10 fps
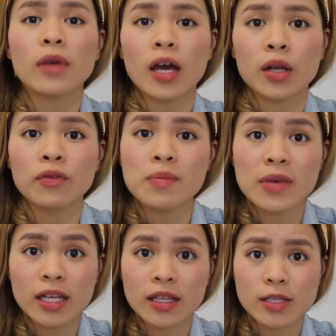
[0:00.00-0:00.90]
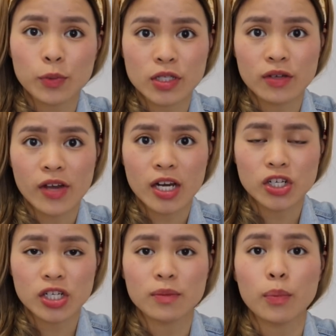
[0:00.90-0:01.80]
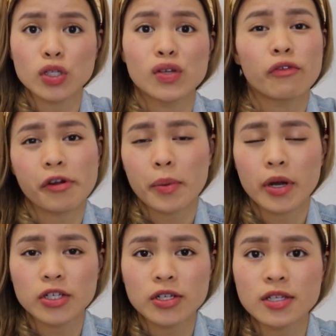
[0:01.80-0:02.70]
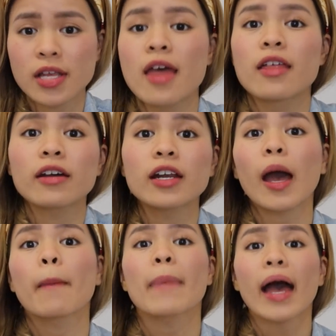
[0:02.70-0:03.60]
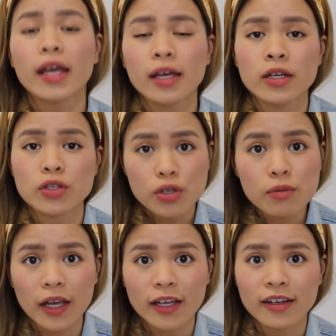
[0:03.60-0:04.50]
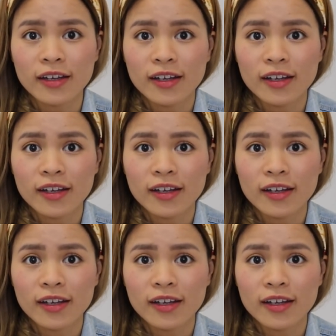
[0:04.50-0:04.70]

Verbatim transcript: kind of emitting these positive energies and positive vibrations, they're going to come back to me.